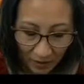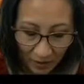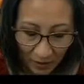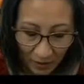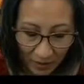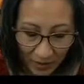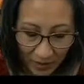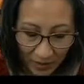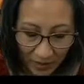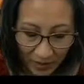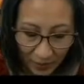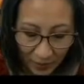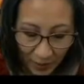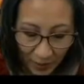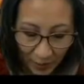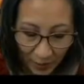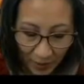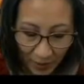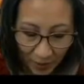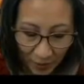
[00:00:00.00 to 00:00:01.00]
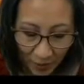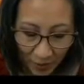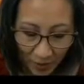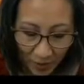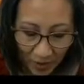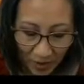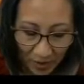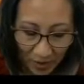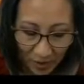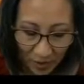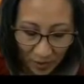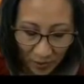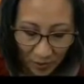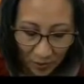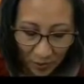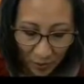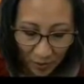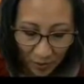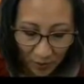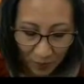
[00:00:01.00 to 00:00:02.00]
realize that my pin part is too
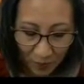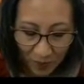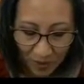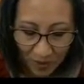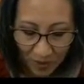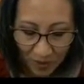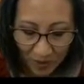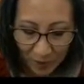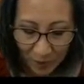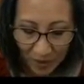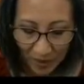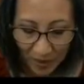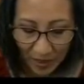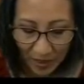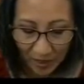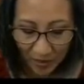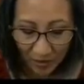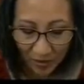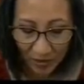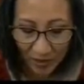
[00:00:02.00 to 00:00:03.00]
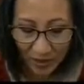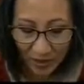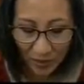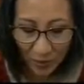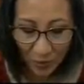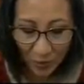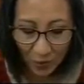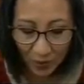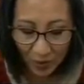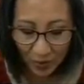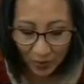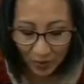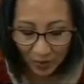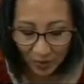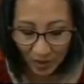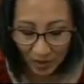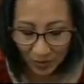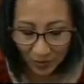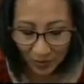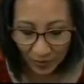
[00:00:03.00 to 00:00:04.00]
short because I miscalculated where I was
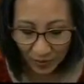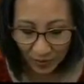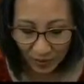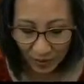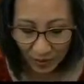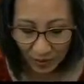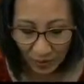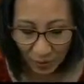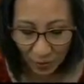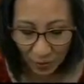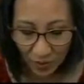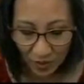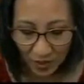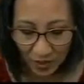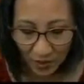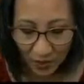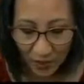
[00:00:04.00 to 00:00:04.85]
soldering this. We're going to